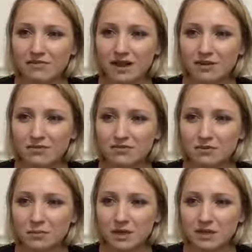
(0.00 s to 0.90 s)
value
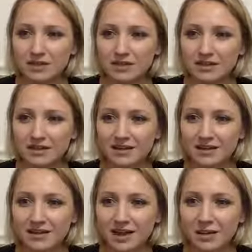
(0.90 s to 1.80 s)
so much,
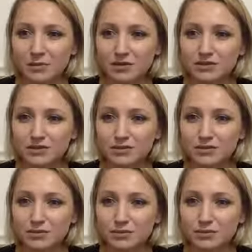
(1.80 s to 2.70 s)
and I want
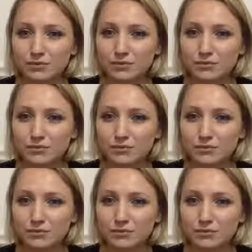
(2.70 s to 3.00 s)
to